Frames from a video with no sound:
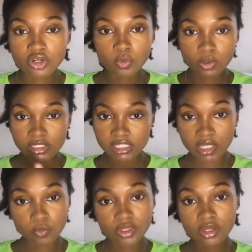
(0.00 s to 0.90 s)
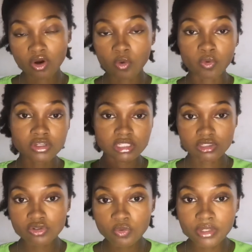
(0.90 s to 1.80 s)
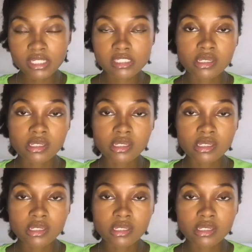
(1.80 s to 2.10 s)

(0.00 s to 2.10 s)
once a week or once in 2 weeks.